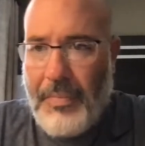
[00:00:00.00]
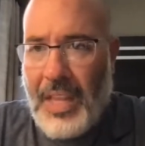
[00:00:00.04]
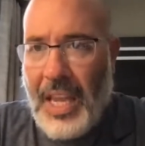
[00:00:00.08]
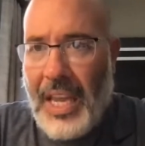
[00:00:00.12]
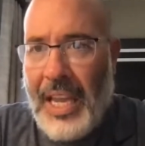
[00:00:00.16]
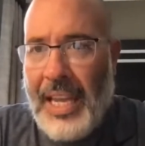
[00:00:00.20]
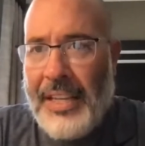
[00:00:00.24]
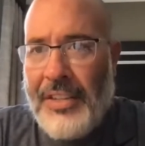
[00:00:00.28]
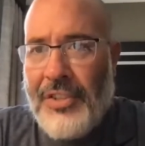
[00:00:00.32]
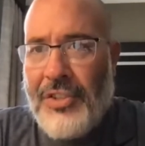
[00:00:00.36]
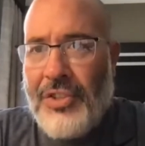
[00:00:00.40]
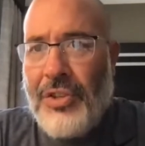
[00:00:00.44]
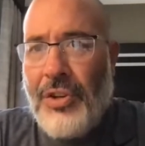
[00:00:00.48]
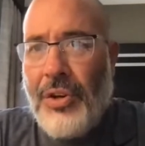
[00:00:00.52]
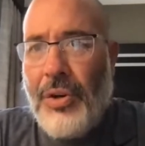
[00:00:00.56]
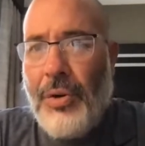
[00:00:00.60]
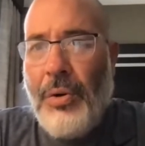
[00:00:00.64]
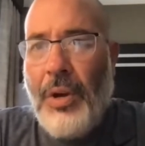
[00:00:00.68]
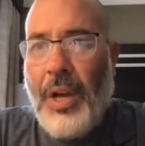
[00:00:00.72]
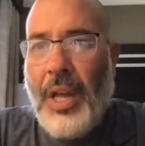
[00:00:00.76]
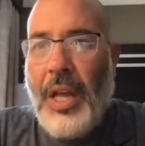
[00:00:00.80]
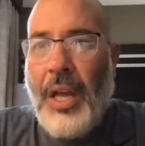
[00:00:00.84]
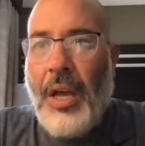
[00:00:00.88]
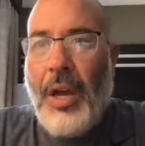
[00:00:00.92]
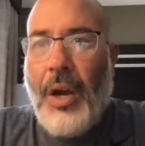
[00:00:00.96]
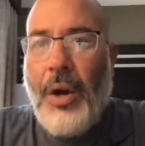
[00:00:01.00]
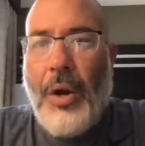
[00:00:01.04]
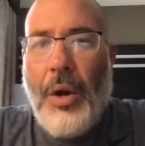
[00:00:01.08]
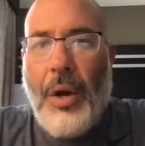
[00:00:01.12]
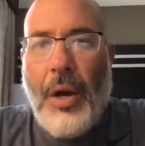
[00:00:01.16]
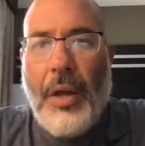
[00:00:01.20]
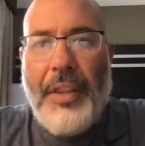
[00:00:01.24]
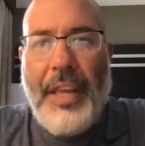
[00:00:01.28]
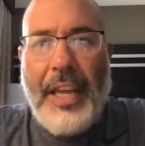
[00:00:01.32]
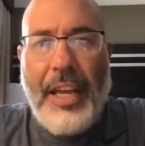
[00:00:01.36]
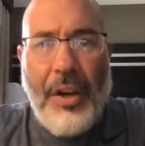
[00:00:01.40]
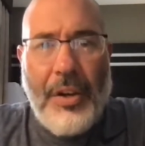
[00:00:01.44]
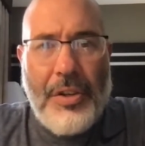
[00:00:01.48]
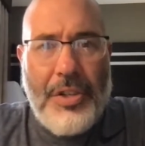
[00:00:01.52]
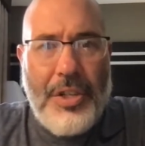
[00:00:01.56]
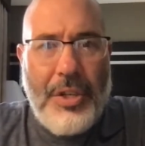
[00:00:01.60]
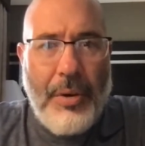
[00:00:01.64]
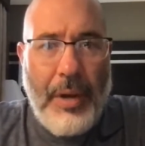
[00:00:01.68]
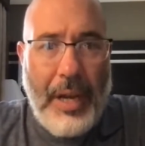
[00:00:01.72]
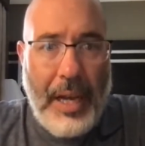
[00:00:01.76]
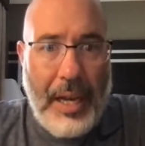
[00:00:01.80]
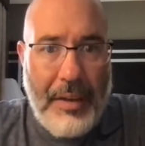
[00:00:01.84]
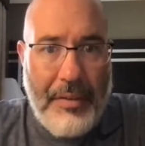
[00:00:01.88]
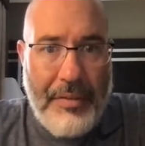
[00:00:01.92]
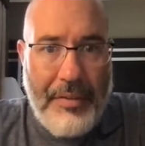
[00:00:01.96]
And so they also
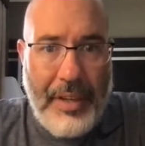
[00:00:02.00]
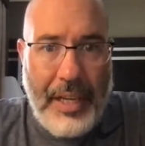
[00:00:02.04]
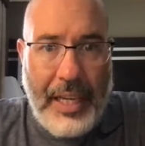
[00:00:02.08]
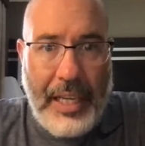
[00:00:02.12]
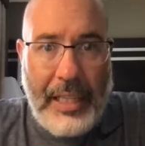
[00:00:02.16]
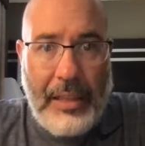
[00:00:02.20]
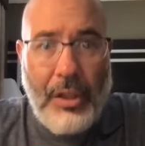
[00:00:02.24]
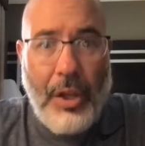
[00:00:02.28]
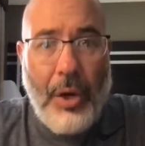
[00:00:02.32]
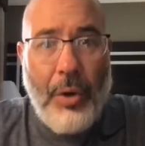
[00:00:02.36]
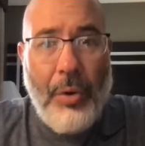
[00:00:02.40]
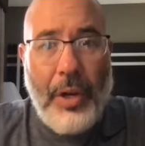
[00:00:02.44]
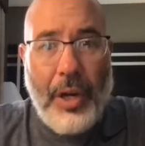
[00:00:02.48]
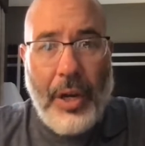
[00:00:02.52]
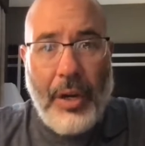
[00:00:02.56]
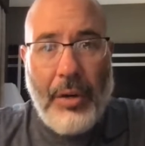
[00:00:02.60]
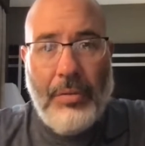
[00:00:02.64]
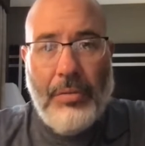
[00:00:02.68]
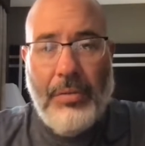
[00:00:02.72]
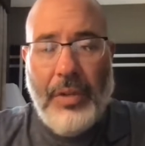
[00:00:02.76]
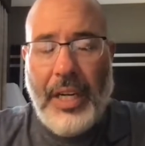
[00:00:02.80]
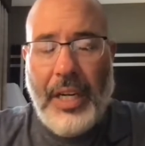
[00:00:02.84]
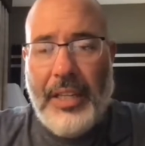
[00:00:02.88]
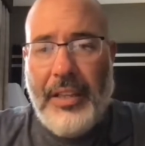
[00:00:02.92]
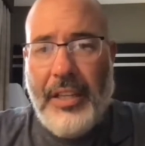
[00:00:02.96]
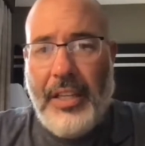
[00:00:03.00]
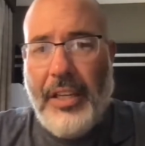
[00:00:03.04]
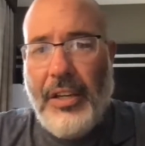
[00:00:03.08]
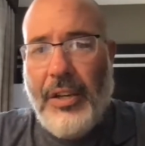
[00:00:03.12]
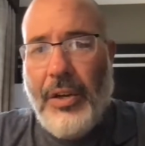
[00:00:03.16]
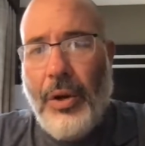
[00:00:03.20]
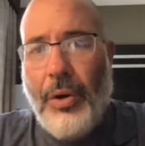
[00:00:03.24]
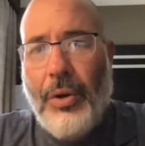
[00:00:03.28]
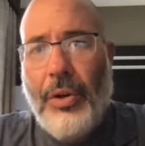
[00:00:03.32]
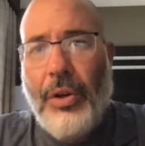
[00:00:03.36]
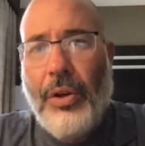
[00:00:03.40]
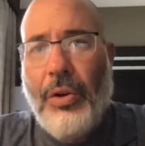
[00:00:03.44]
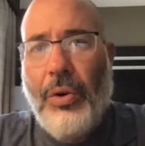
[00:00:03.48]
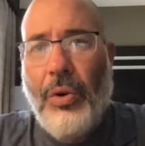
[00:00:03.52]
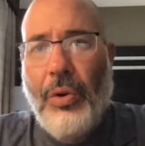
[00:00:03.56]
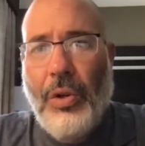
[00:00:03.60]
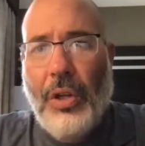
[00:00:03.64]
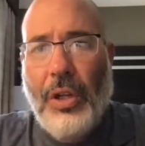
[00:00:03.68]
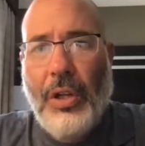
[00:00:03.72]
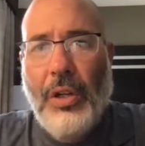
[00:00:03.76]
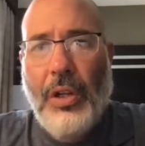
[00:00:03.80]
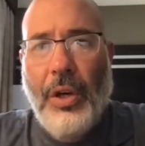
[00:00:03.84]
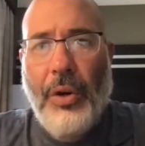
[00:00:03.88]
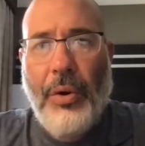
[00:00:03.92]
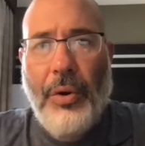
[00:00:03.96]
have a logo, right? The Coca-Cola
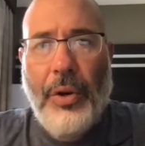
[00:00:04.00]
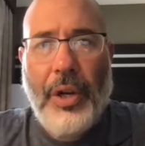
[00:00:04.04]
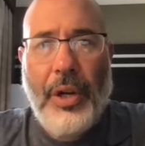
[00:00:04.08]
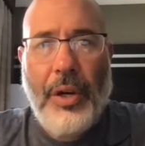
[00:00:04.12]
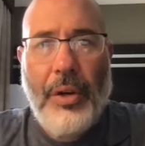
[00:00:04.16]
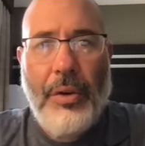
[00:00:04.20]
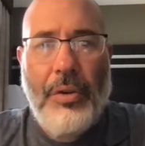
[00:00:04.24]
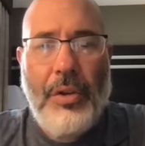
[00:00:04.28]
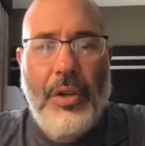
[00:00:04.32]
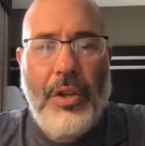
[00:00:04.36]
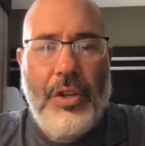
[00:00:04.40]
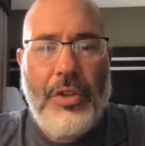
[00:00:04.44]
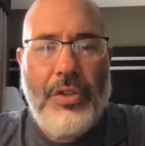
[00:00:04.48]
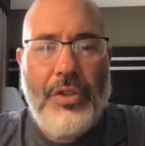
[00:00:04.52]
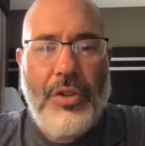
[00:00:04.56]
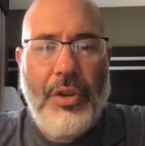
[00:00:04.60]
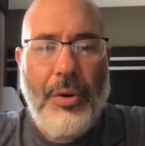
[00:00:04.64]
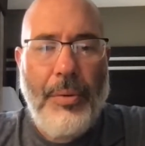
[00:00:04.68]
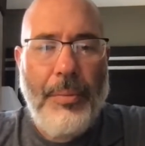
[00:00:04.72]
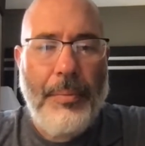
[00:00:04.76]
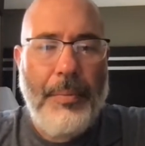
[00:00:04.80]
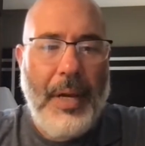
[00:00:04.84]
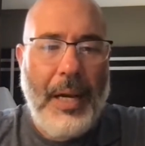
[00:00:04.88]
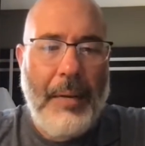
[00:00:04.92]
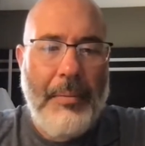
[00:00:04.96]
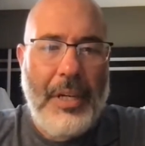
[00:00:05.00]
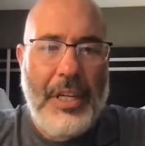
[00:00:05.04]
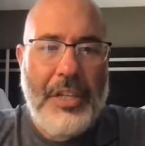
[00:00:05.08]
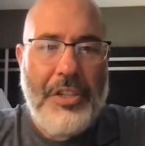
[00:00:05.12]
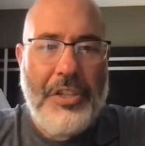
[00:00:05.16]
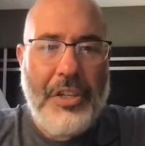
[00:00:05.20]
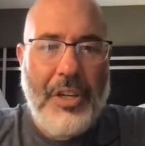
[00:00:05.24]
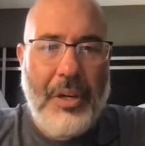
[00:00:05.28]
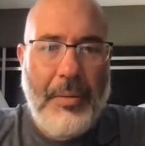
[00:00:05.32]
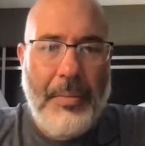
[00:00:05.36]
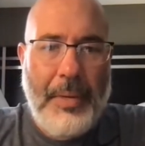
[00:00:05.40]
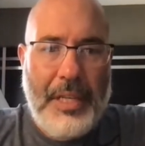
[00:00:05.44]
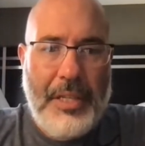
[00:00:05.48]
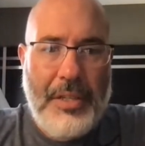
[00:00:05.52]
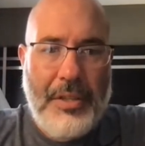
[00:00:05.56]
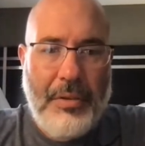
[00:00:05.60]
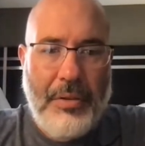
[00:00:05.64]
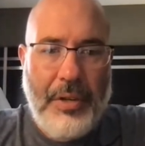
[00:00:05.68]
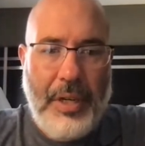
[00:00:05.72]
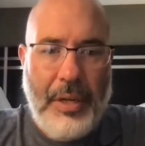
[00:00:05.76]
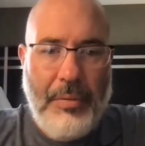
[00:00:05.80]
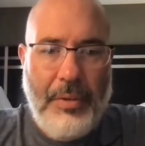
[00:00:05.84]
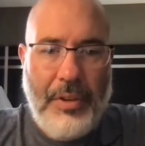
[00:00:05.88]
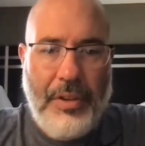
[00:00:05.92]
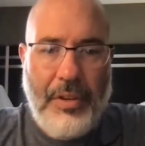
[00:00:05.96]
logo. So I'm going to share my
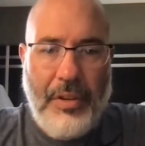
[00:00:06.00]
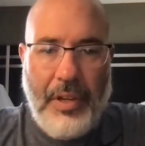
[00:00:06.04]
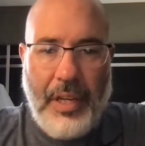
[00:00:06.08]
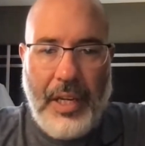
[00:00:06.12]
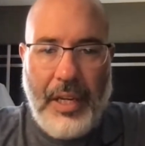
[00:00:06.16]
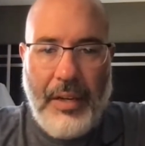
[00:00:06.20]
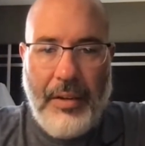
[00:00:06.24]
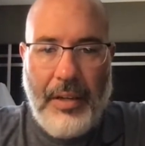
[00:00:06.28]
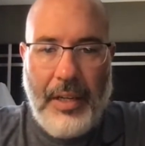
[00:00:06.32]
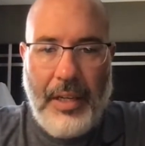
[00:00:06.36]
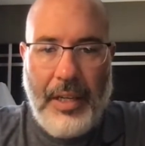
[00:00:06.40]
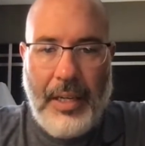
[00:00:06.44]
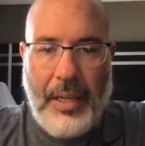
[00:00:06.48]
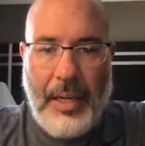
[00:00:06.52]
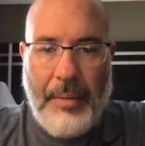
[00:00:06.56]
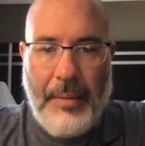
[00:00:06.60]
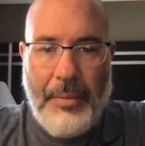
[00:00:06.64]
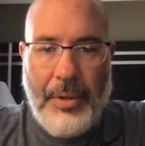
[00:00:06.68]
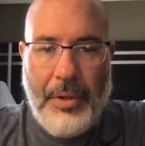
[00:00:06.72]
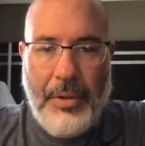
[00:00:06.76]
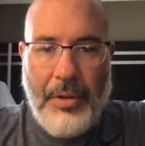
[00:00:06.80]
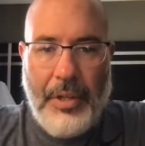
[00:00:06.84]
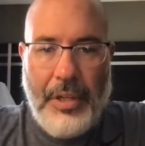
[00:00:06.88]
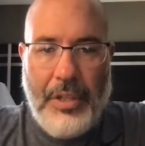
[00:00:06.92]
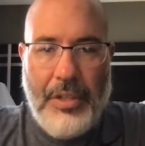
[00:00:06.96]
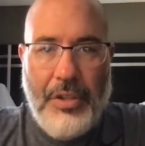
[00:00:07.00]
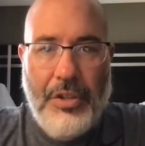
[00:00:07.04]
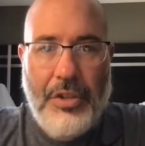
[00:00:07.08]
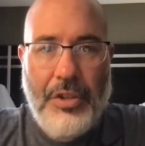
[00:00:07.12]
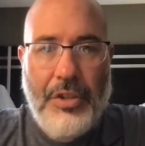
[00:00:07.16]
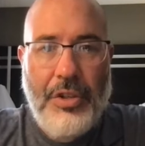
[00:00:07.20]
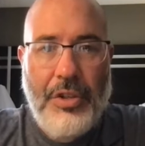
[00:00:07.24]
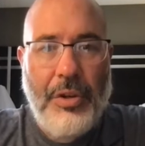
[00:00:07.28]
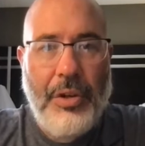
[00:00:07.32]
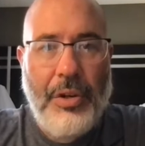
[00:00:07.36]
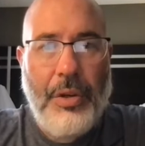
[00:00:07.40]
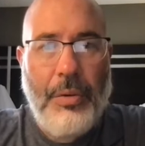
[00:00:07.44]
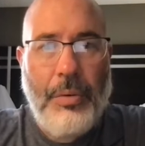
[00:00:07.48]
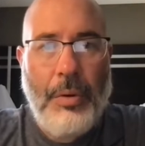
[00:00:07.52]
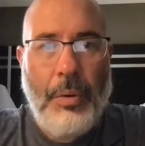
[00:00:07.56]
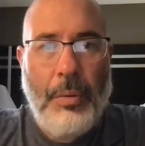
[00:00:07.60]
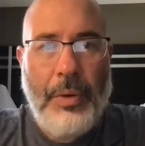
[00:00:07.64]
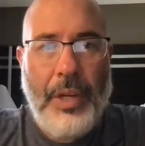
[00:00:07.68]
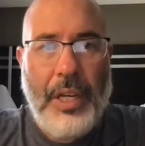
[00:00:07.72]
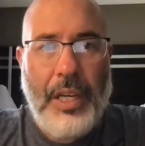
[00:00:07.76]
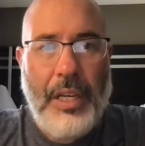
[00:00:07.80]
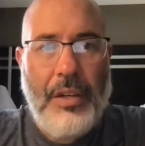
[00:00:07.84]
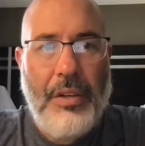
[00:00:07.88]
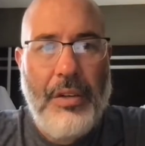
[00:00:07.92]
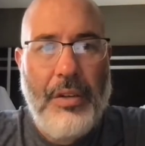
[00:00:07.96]
screen with you now, and I'm going to show you what we
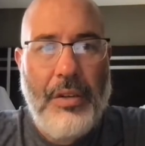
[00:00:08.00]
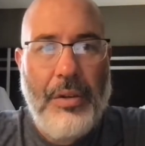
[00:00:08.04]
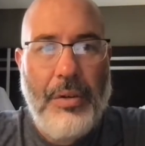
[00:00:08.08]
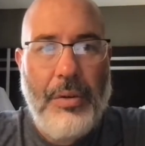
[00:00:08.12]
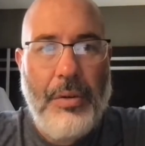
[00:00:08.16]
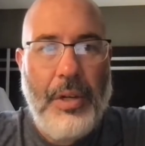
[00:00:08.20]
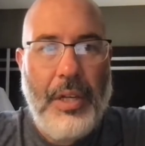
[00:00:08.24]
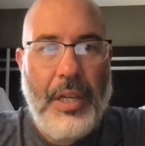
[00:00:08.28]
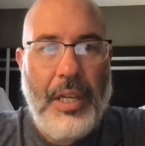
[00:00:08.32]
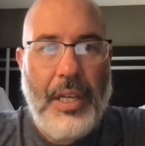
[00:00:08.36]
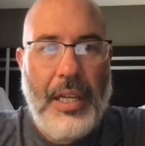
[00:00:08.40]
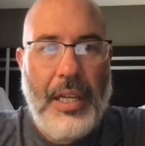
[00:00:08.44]
can do